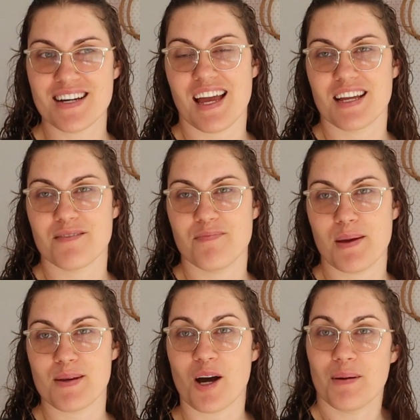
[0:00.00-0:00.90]
and
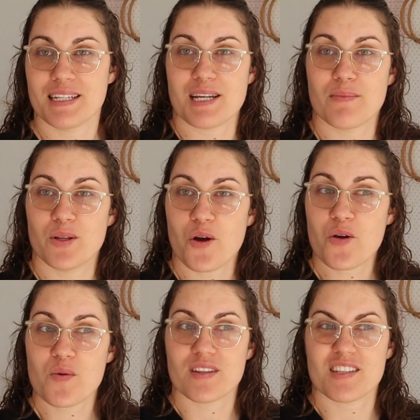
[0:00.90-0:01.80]
maybe comment down
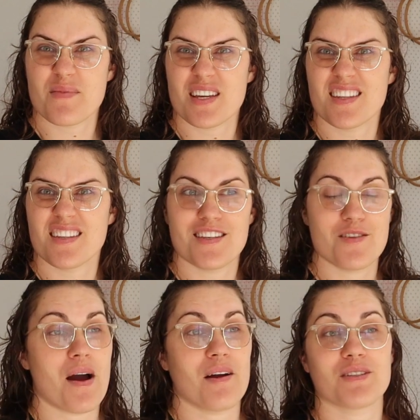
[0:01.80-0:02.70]
below with something that
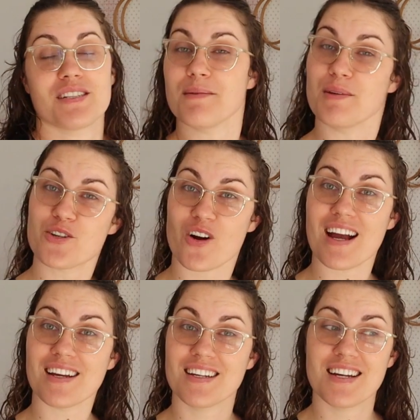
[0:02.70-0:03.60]
you might want to see me try.